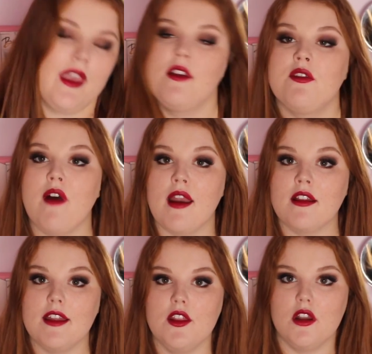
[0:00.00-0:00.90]
And
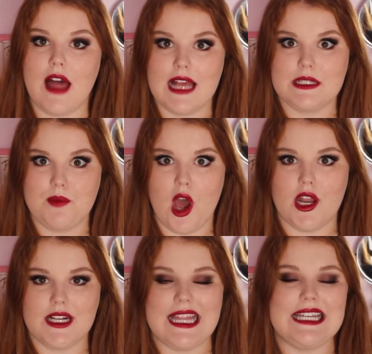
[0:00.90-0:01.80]
finally, the last
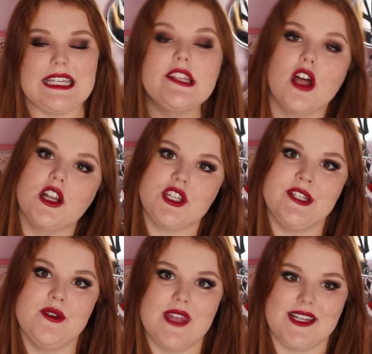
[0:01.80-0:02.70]
product that did launch in
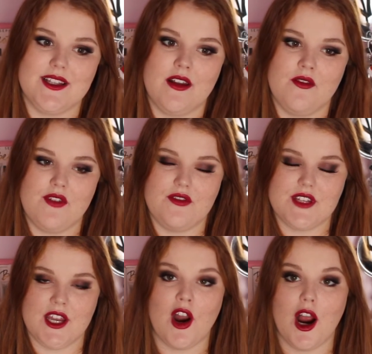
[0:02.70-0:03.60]

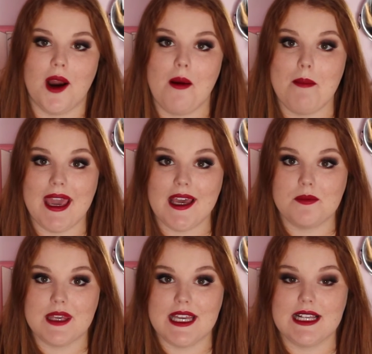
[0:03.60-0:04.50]
2015 are
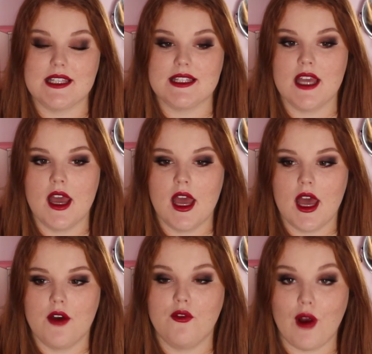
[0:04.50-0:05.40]
Makeup Geek's
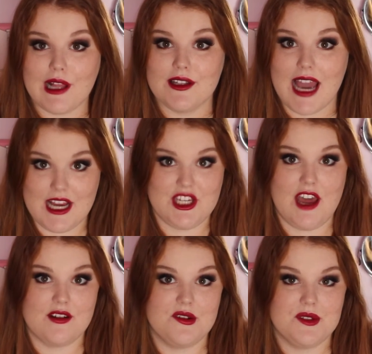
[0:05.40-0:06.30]
foiled
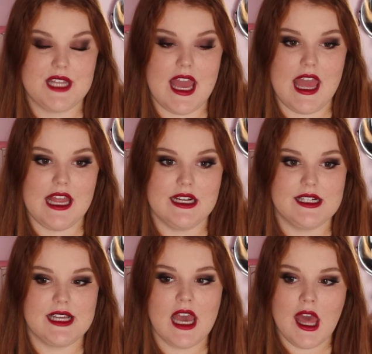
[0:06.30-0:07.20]
eyeshadows.
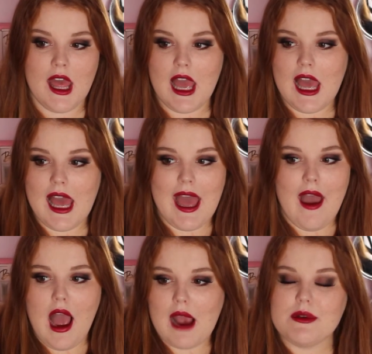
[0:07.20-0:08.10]
And
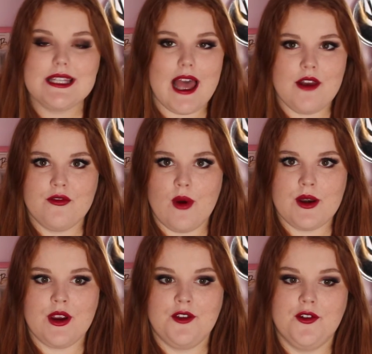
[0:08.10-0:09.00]
I was kind of
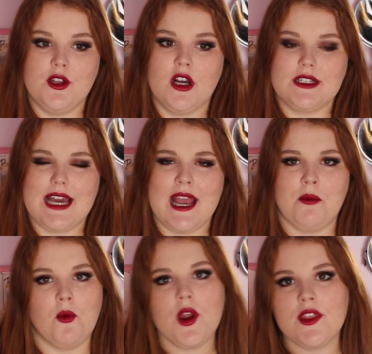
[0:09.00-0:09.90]
wondering for a long
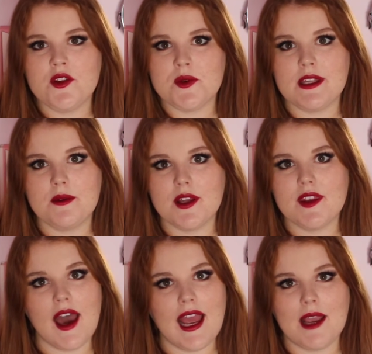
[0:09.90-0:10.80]
time, were these really worth
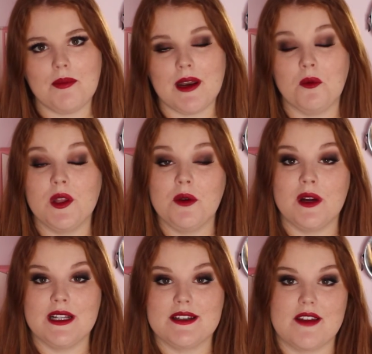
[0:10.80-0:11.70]
the hype? And I really
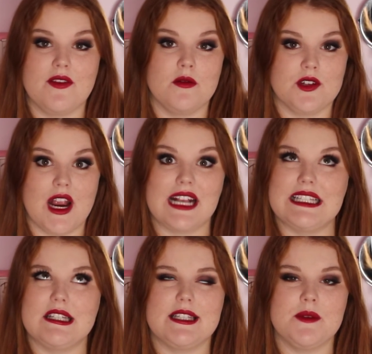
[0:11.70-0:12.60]
wanted to give them a try
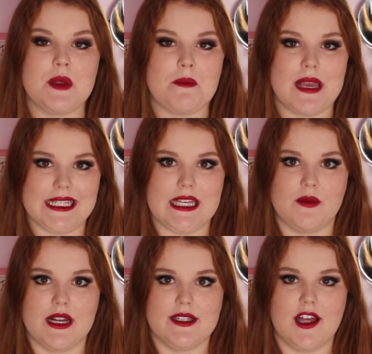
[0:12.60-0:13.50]
because they seemed amazing
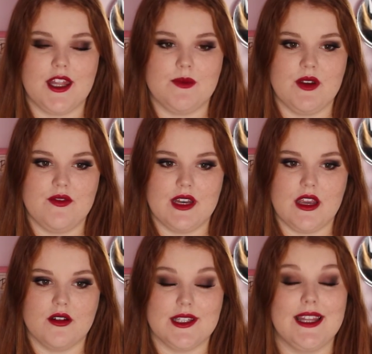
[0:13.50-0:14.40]
when I saw them in
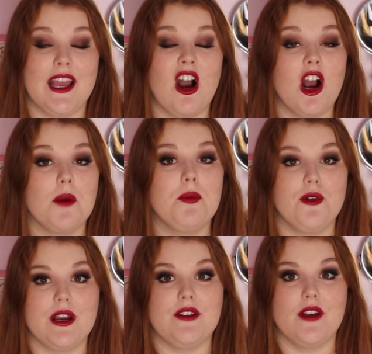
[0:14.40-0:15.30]
videos, and they are
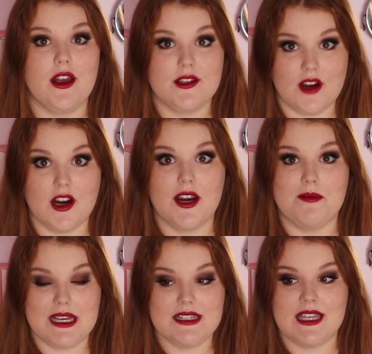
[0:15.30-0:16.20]
pretty darn
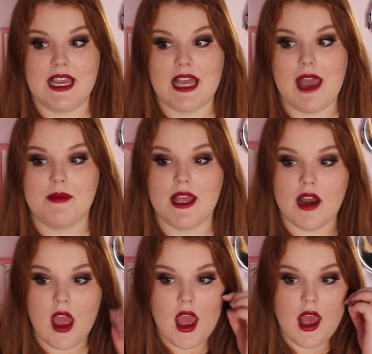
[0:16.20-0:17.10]
amazing. I
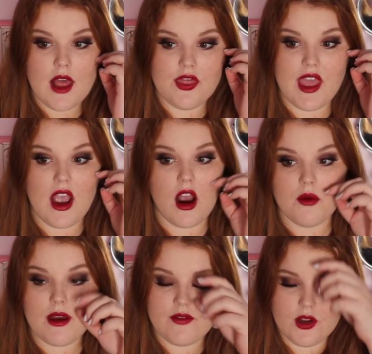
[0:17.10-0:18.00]
mean, they
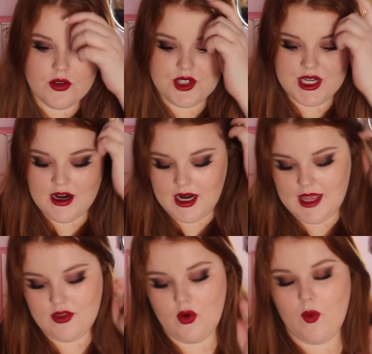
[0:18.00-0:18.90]
are revolutionary
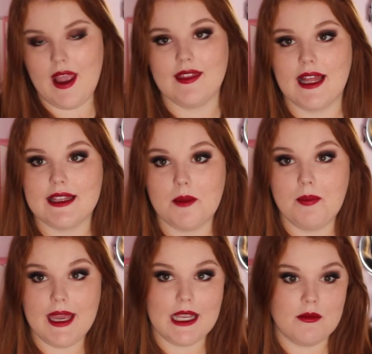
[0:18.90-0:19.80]
in the way that the
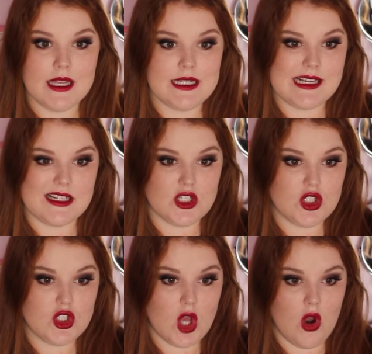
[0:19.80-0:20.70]
pigment is
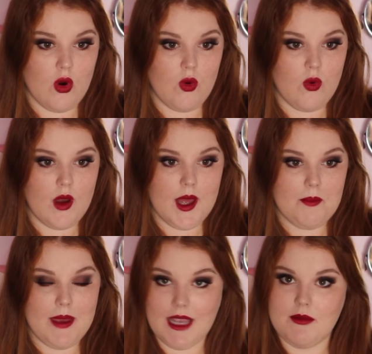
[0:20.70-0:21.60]
so
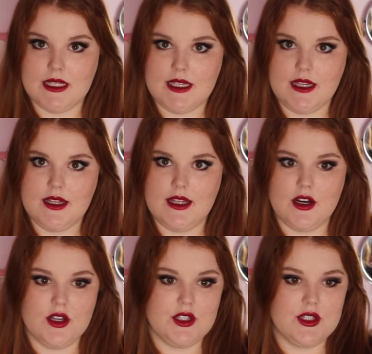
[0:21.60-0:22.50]
pigmented.
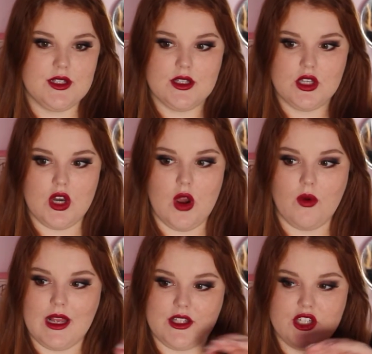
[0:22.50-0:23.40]
There's, you
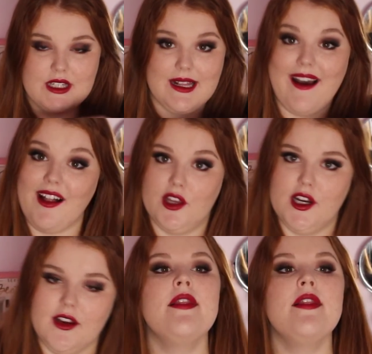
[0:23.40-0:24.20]
know, it's just color.